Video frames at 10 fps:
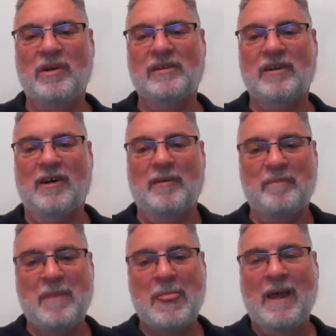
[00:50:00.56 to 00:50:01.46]
but
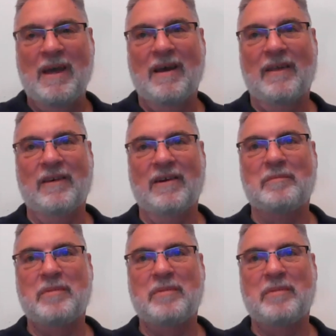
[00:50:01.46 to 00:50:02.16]
the